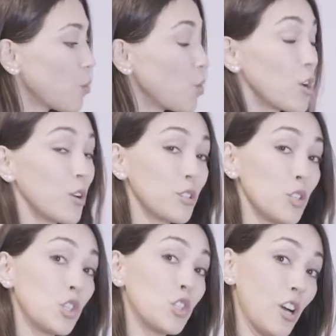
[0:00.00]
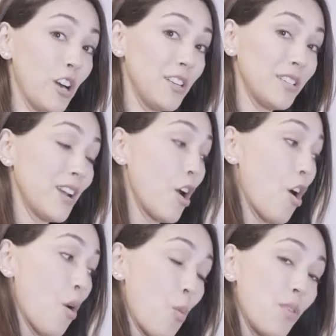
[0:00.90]
We're going to start
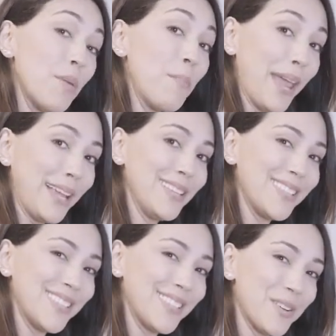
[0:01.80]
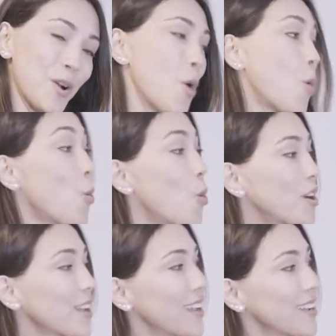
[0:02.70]
with the base,
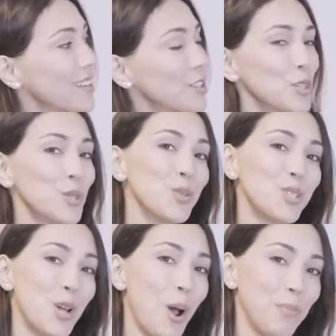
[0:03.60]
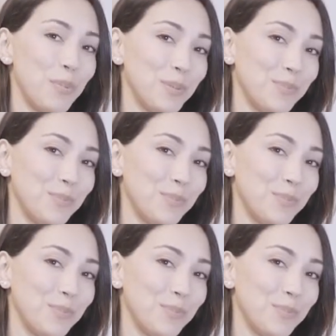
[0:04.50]
working to the top.